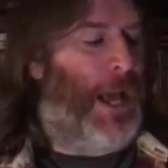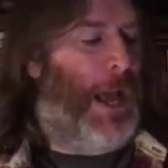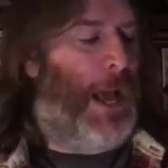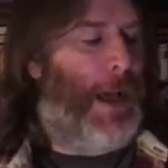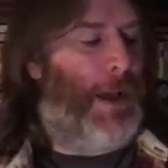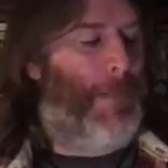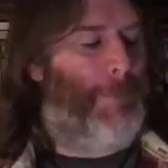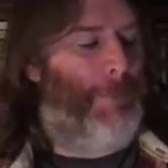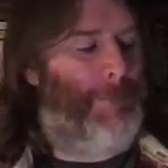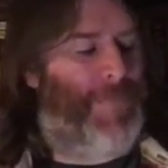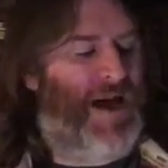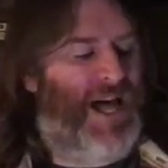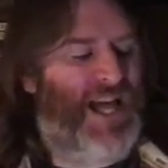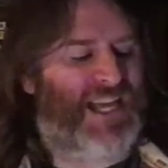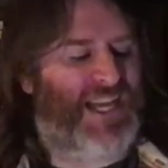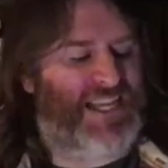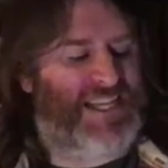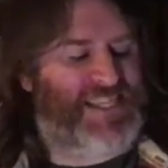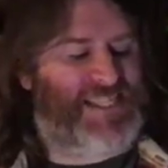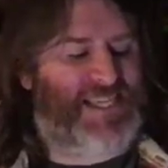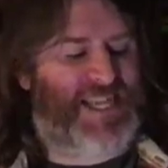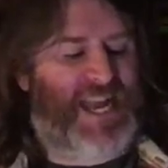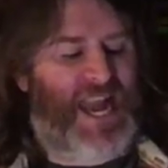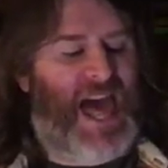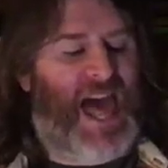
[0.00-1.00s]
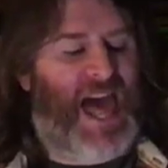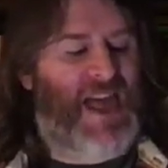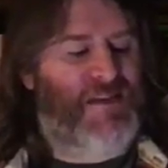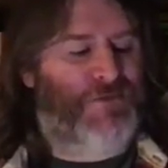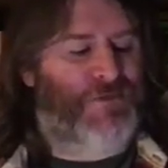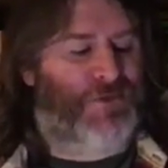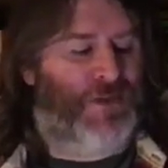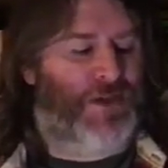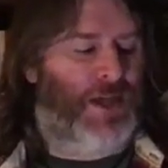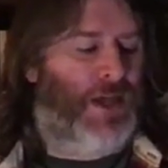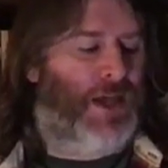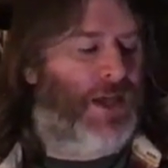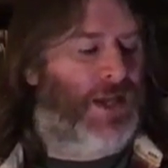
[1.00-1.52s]
A Bug's
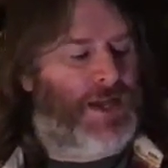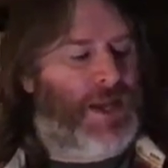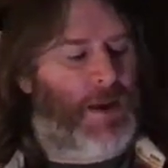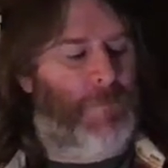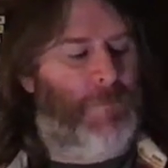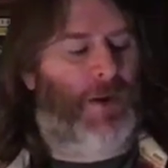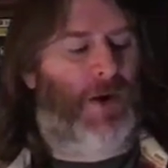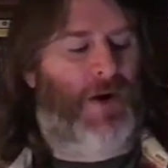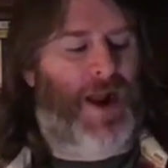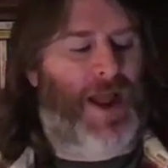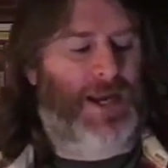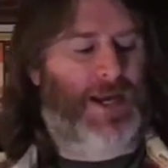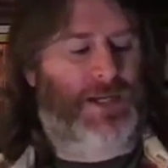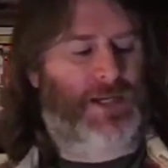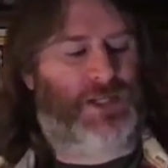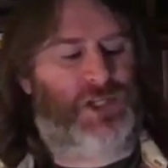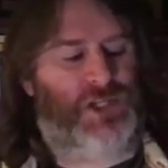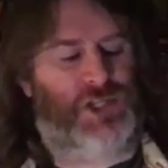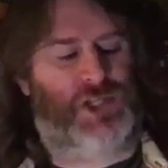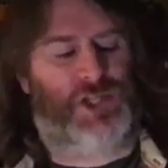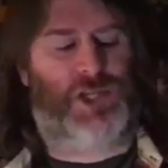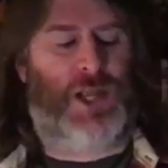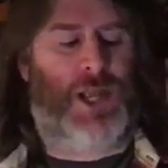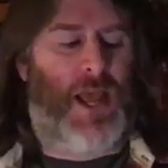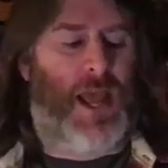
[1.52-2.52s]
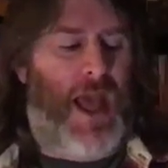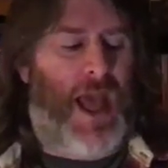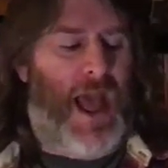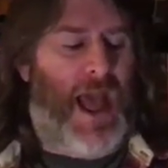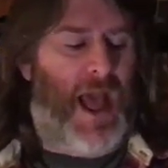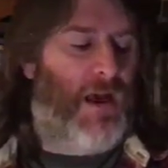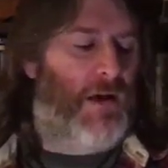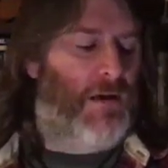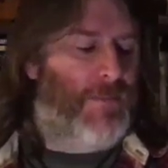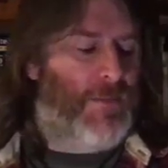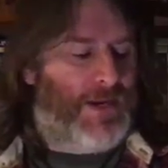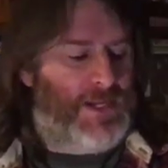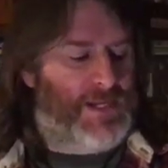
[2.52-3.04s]
Life. Number eight.
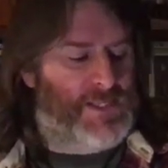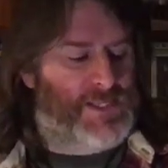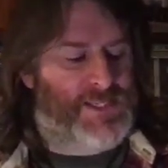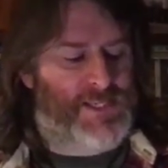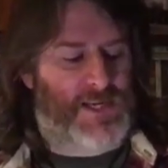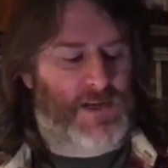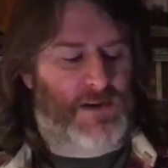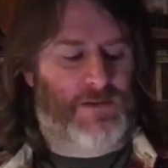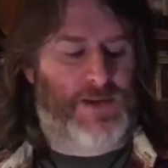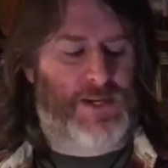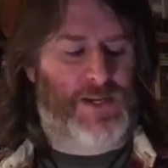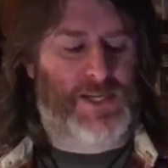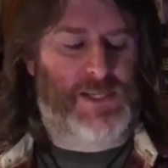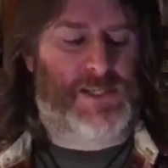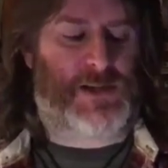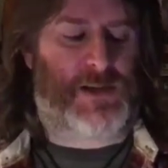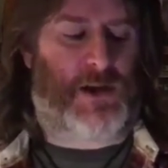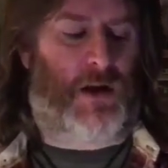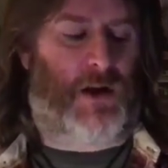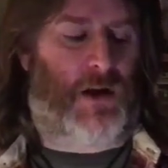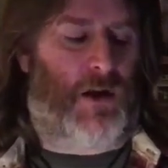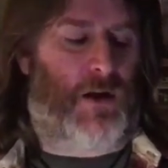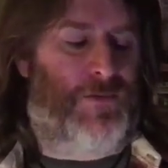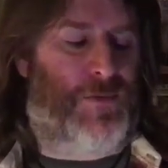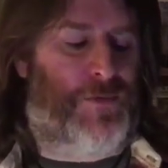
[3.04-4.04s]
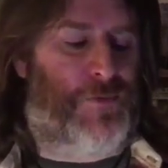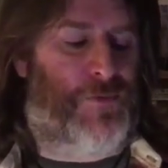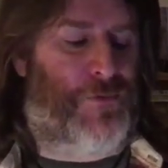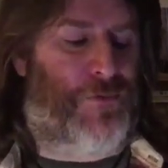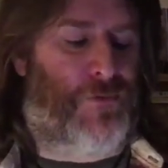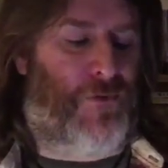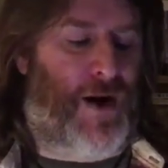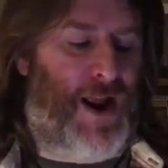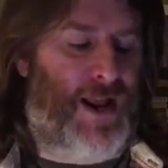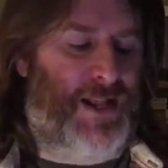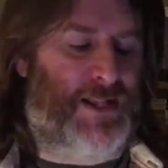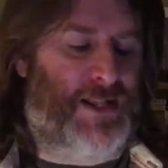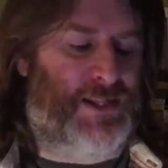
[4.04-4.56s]
How many series of
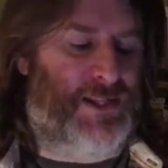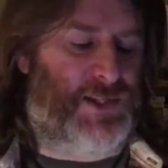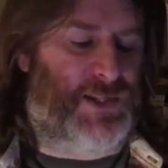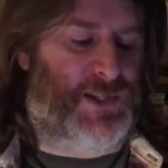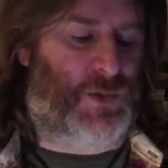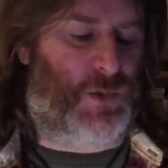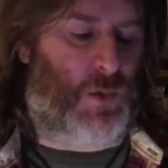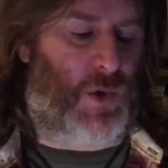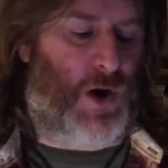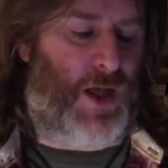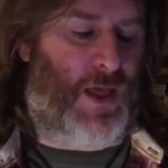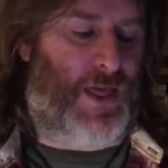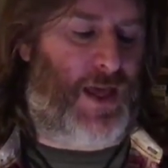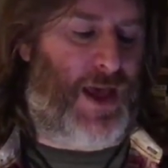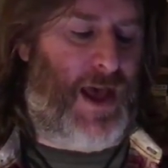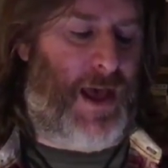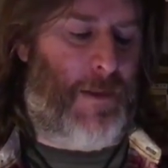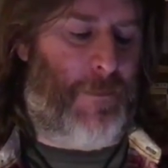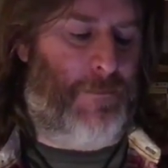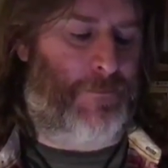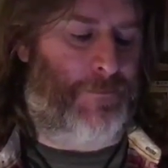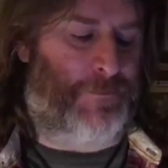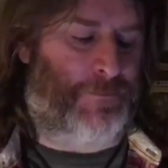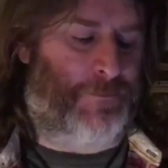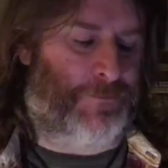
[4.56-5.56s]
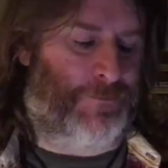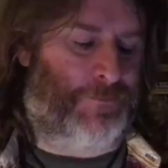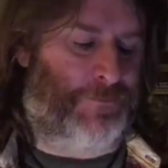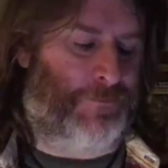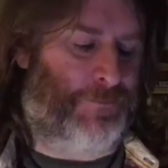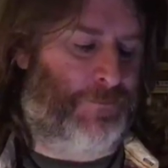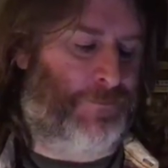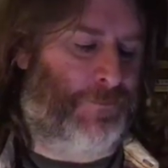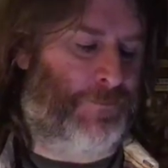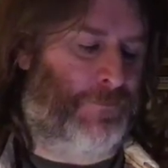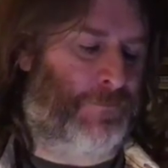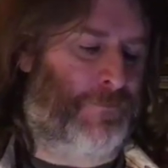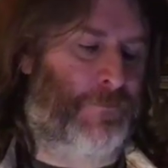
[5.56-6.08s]
Friends were there?
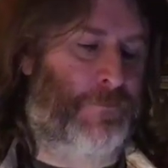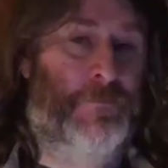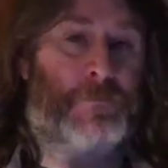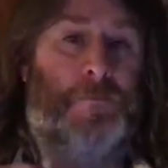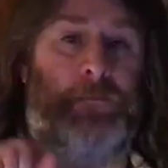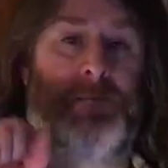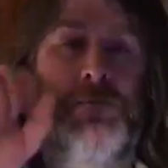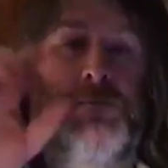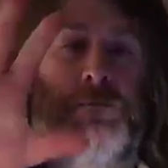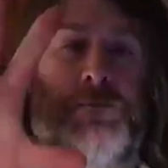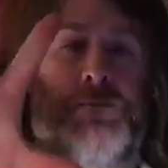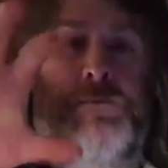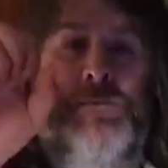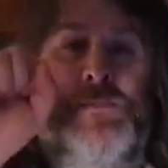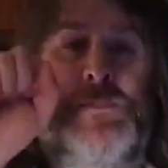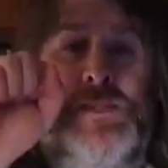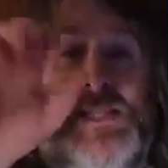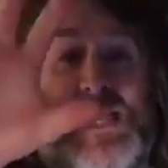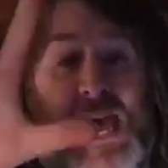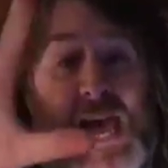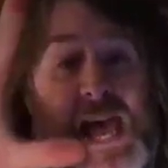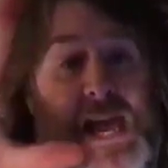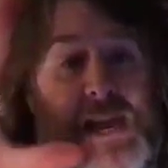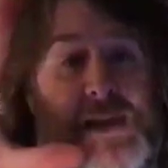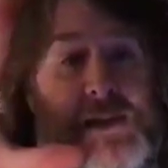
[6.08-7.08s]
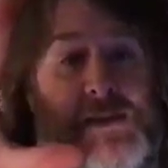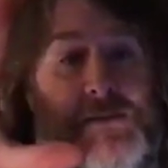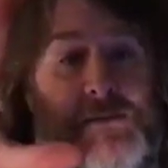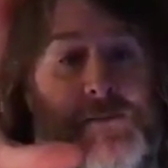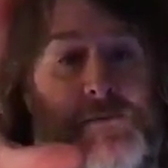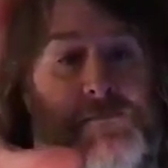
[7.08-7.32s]
10.